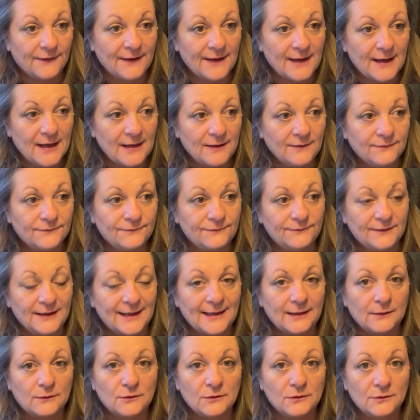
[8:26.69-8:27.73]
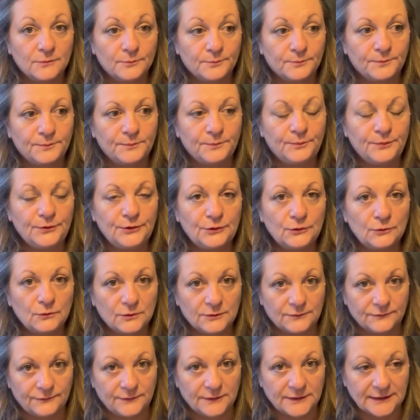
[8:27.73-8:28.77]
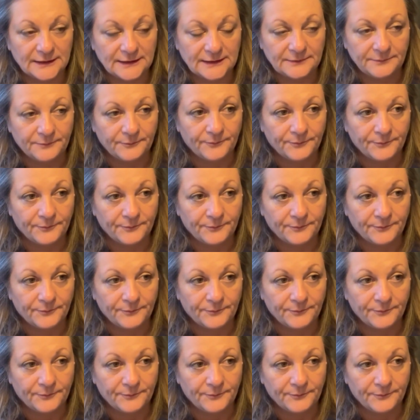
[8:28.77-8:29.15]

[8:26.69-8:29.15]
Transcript: they flowered beautifully,